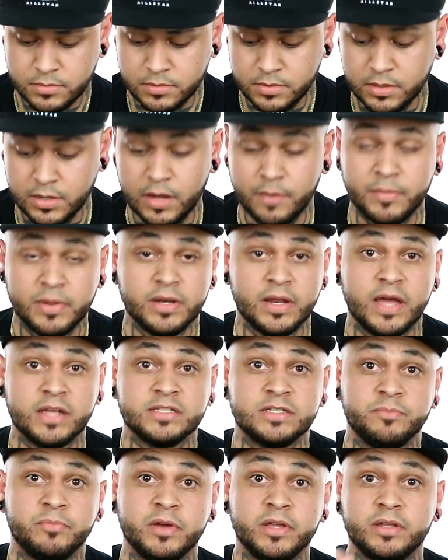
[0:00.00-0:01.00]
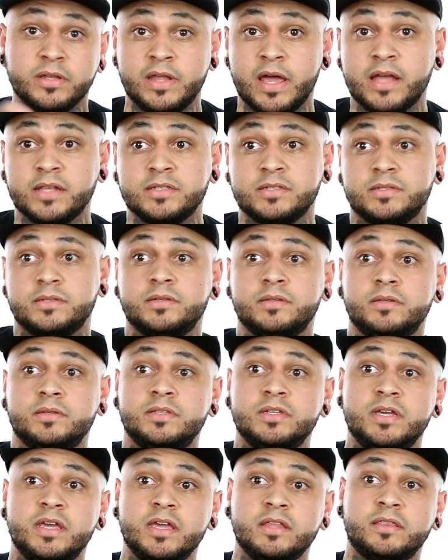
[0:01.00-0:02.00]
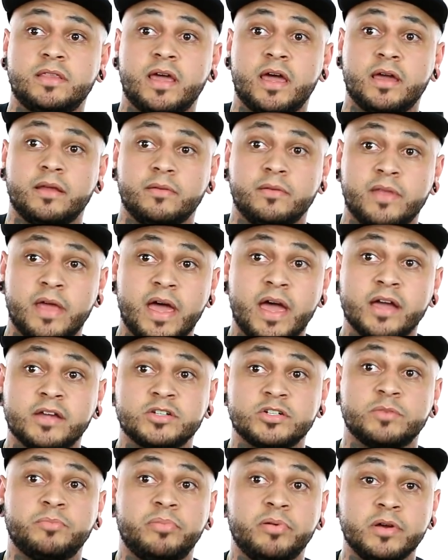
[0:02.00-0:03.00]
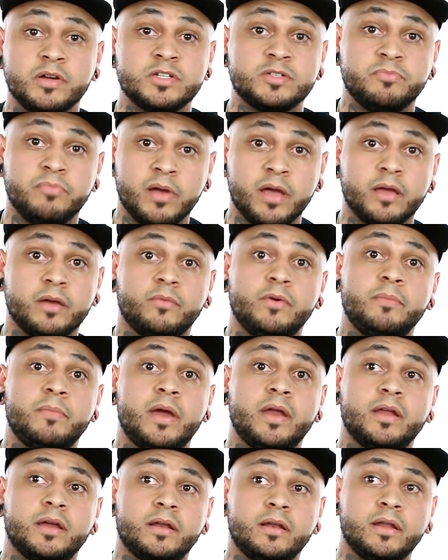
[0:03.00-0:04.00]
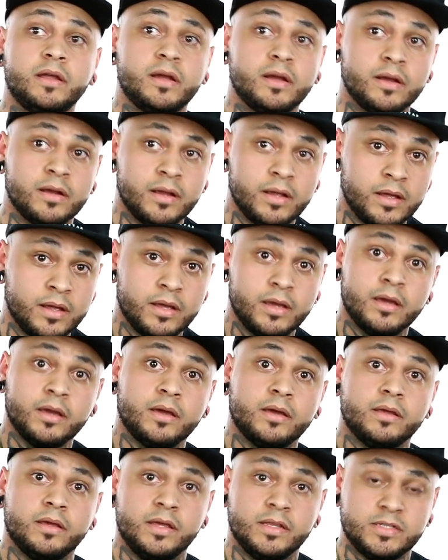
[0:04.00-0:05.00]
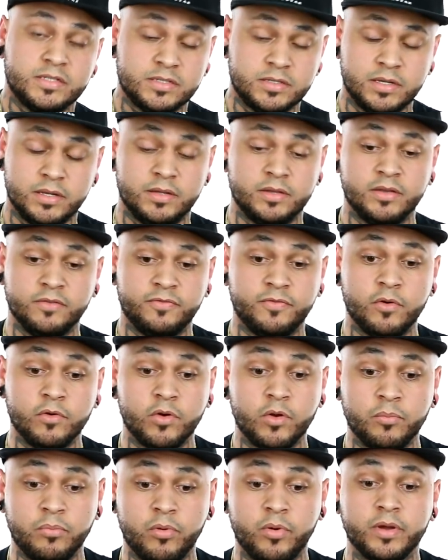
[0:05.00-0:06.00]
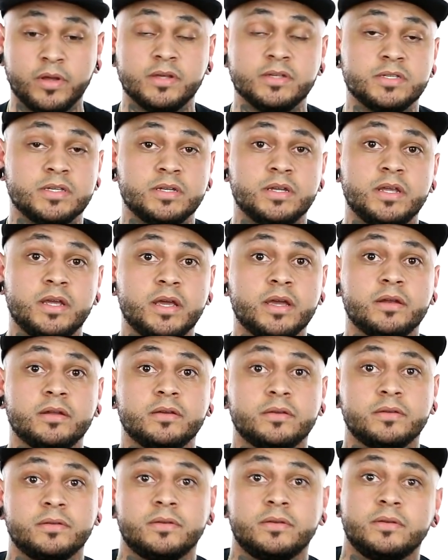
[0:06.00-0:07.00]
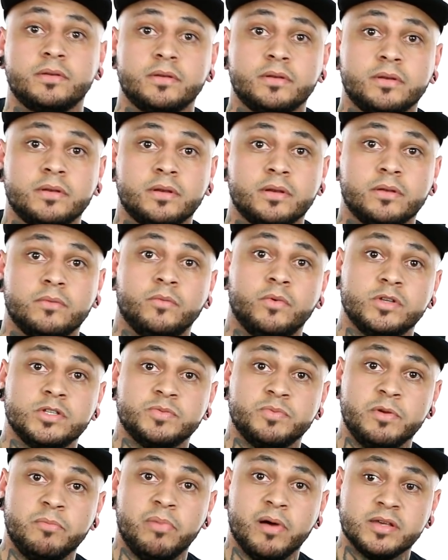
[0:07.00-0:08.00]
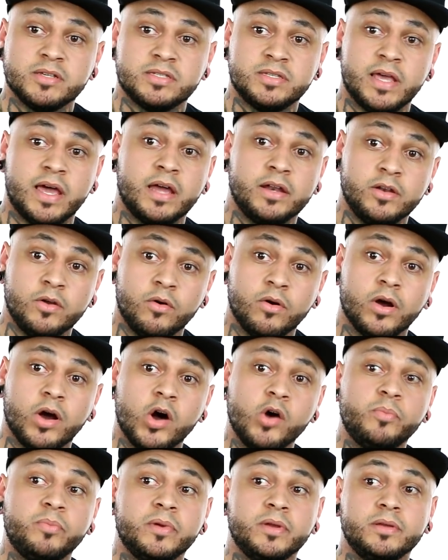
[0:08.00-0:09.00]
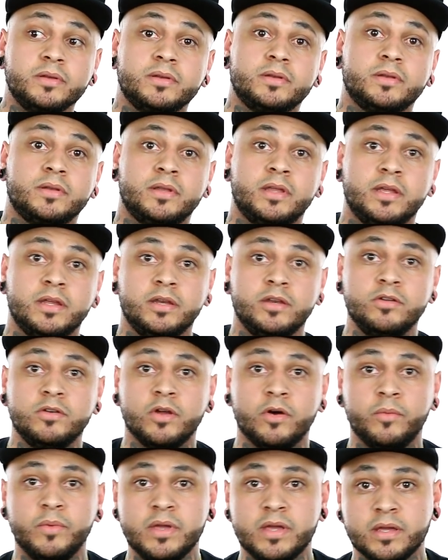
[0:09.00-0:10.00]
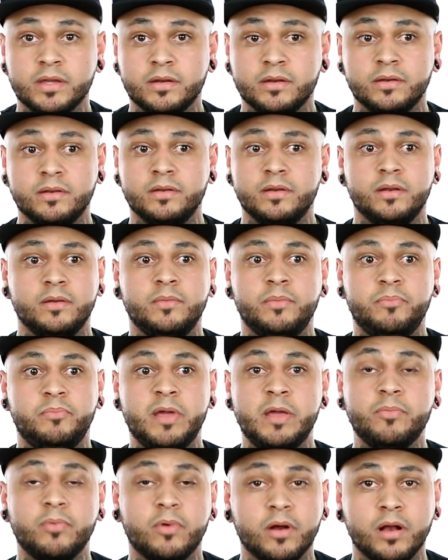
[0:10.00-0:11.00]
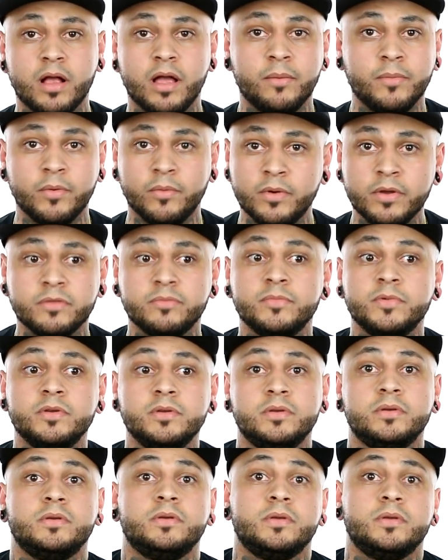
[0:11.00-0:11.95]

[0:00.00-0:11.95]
And I mean, that's, but that's to get that, the extra push, but we made it clear it's the, the focal point is Indiana. Once we bust that door open, then, you know, we can, people are coming with me.